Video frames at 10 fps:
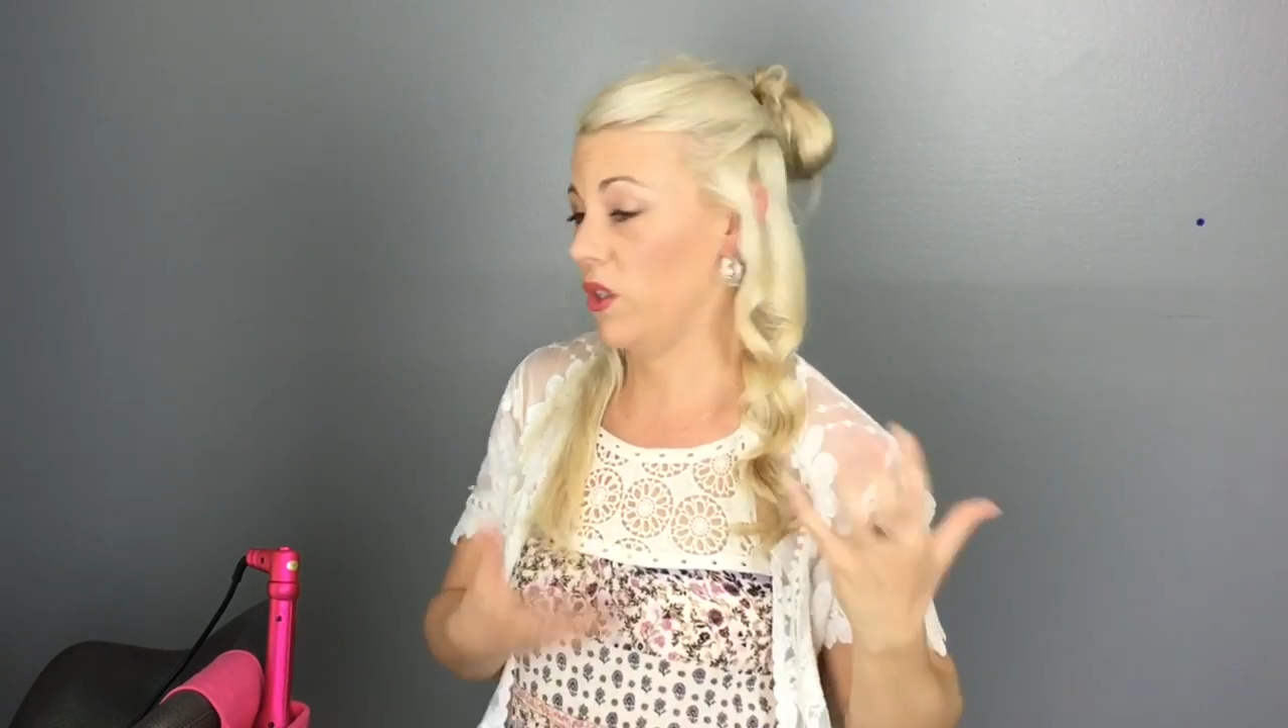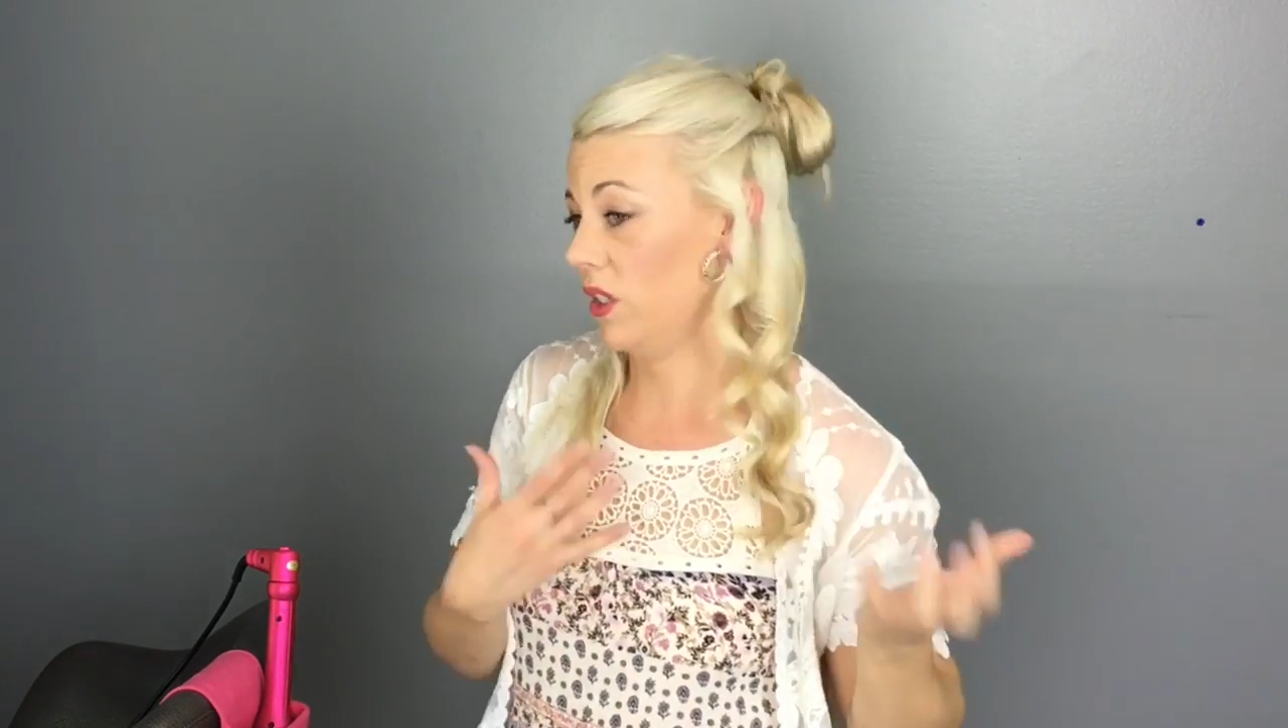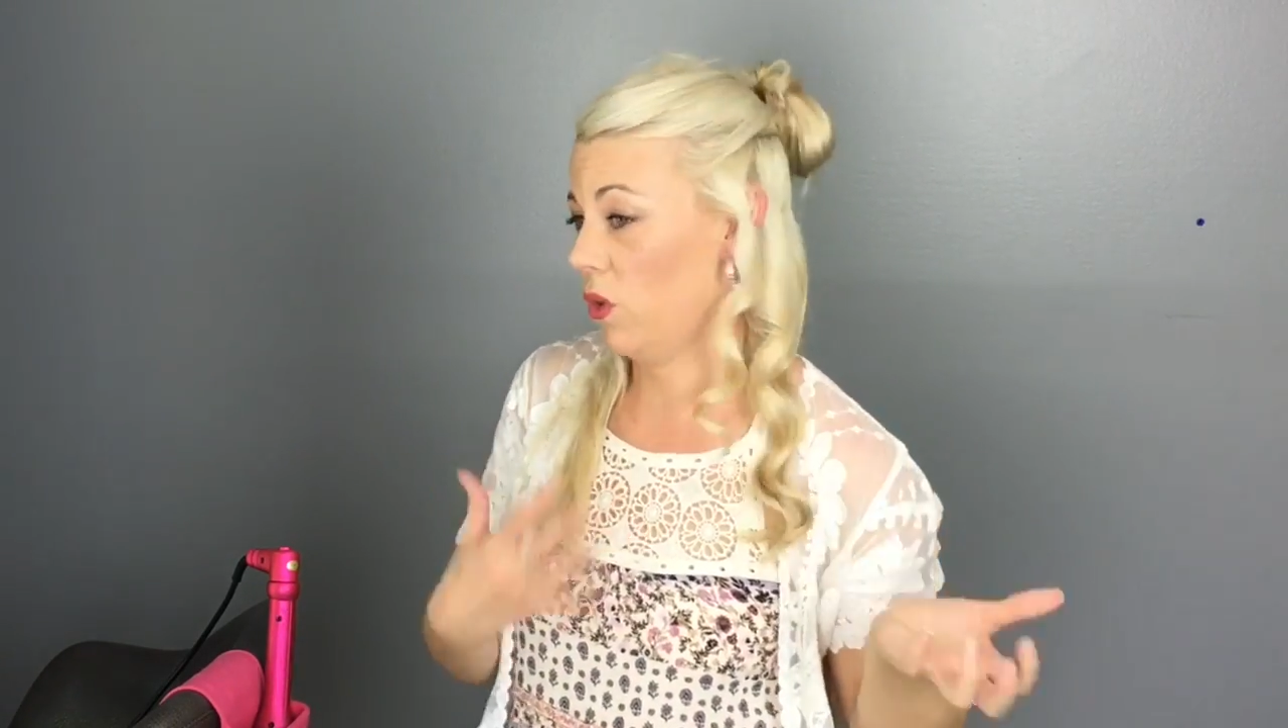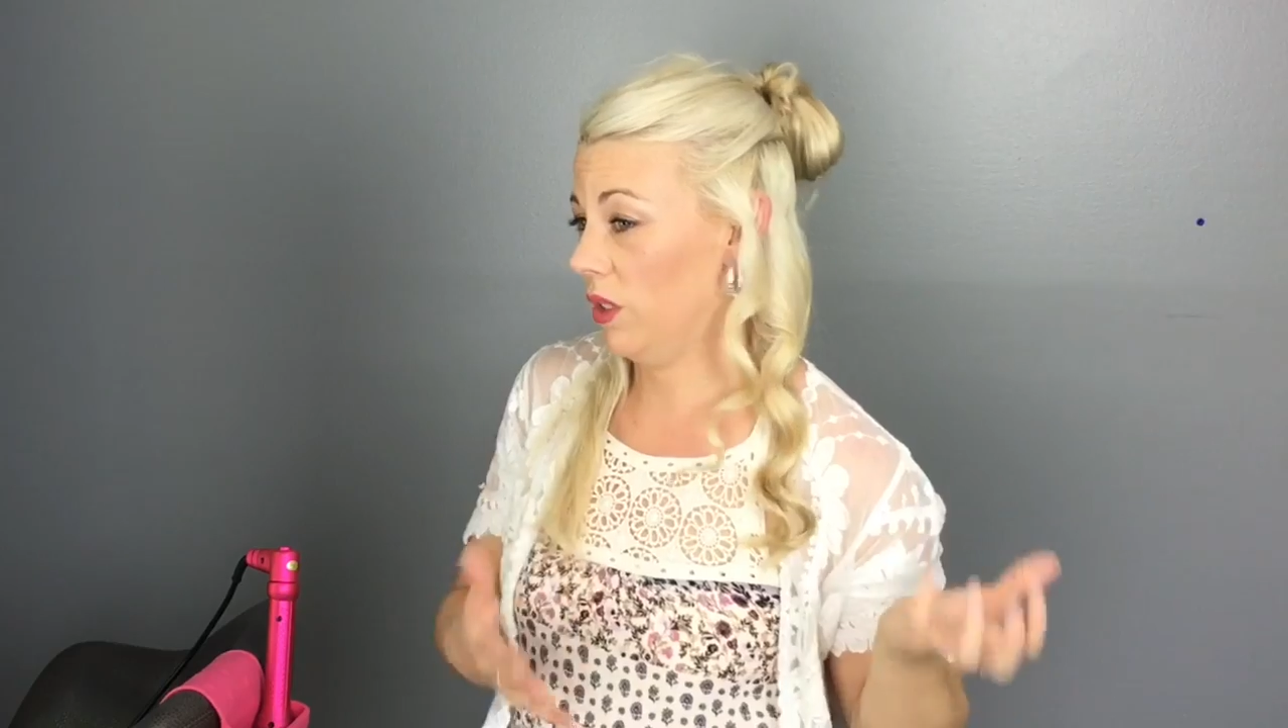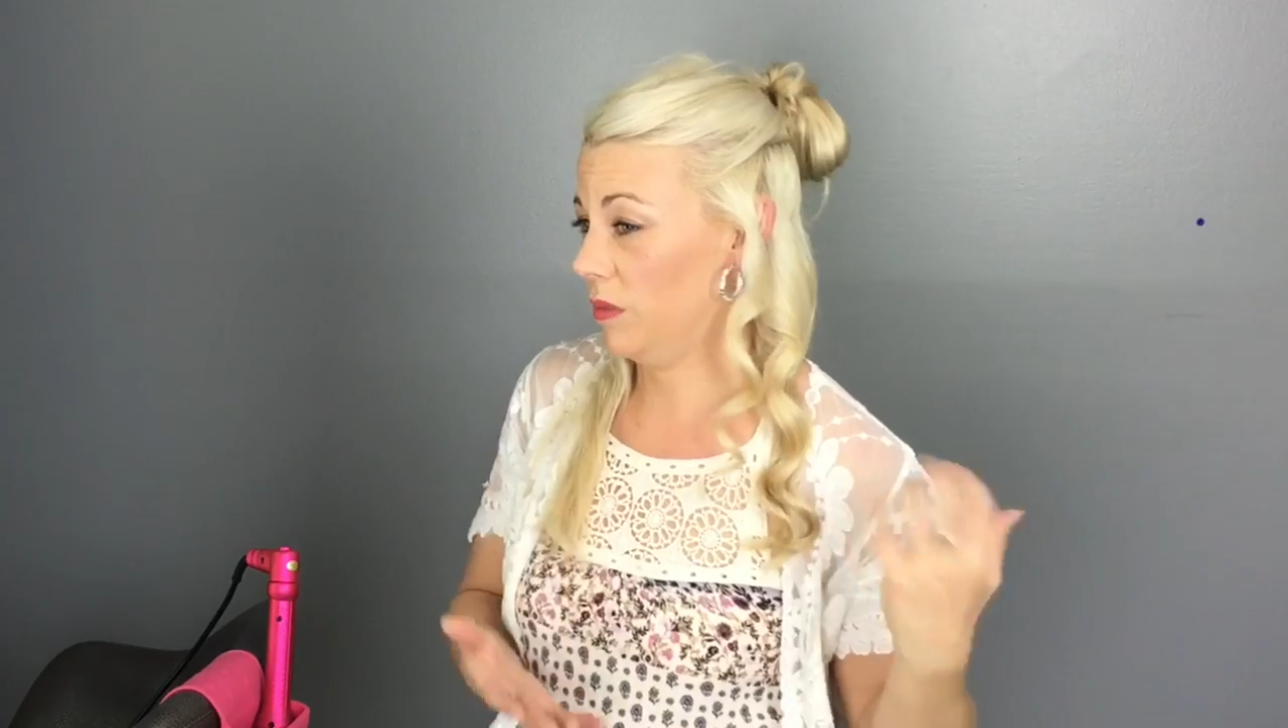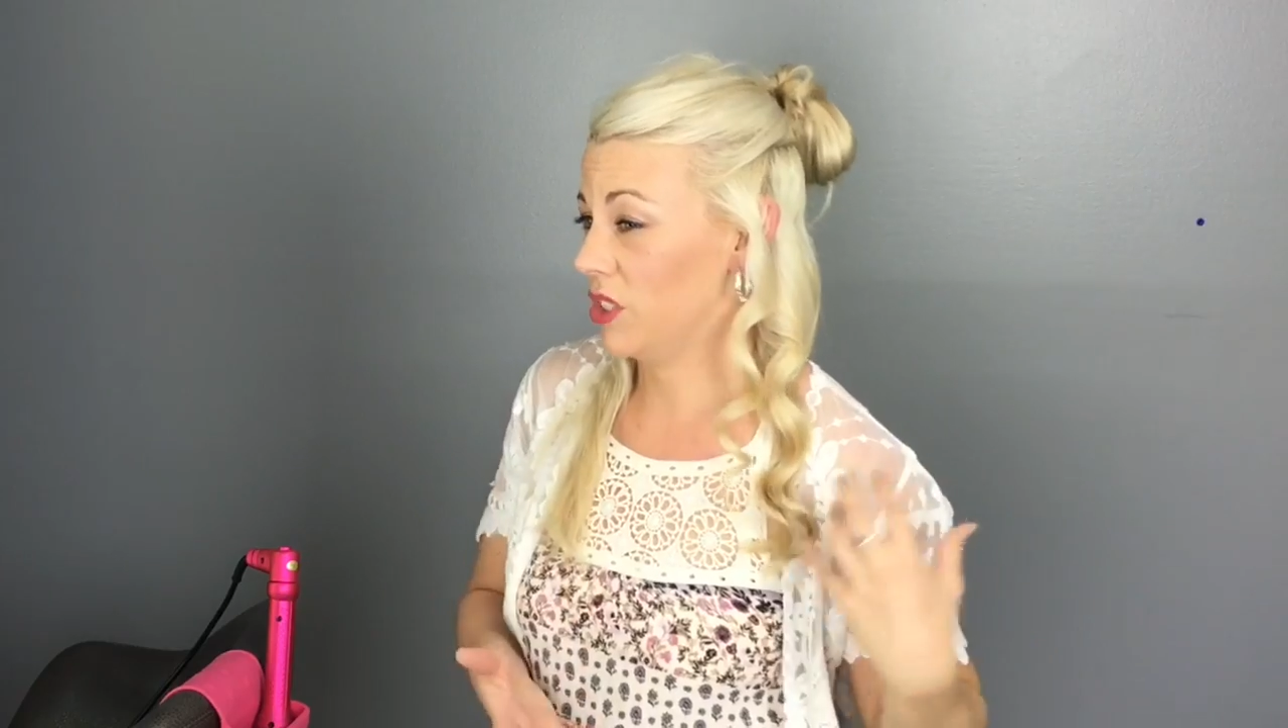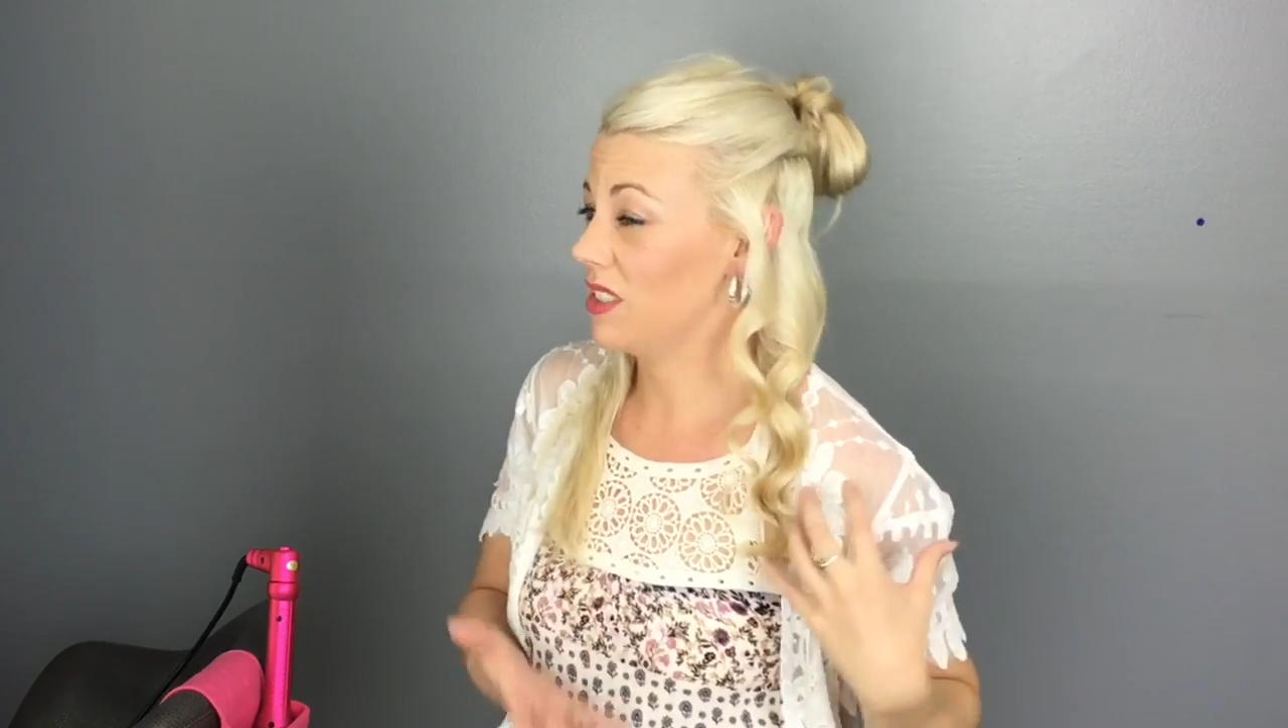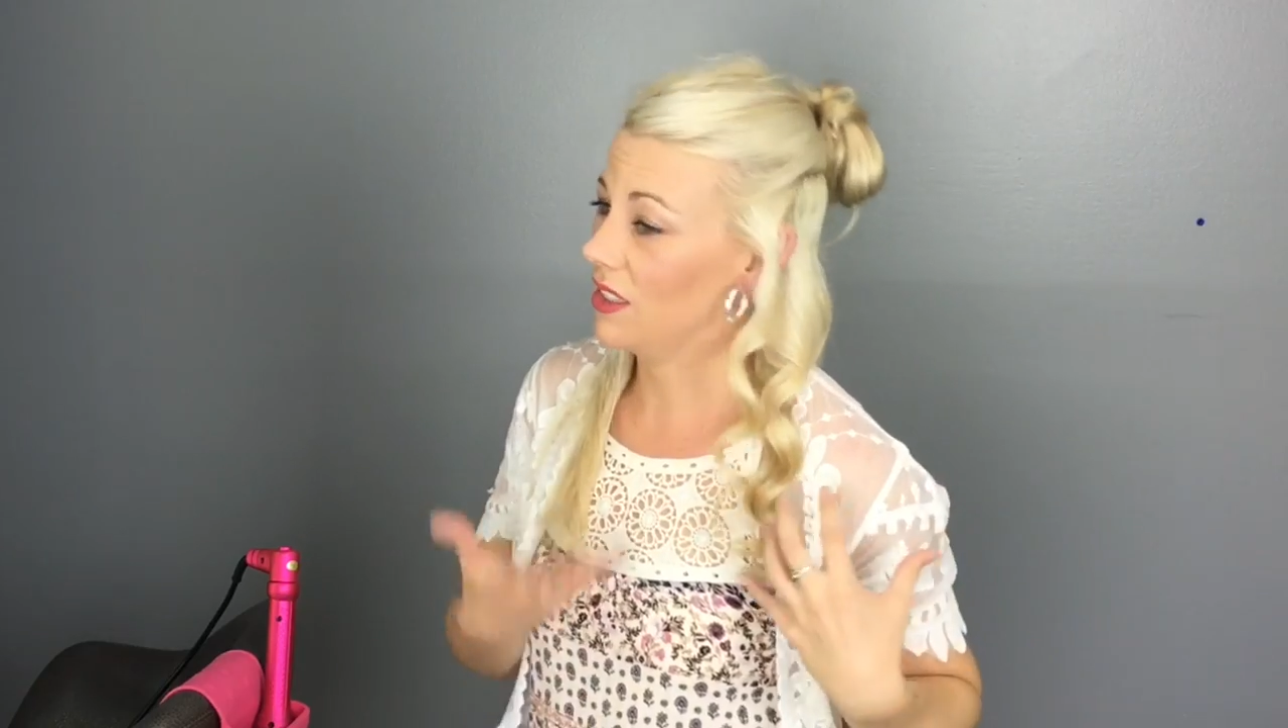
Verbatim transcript: you can hold them just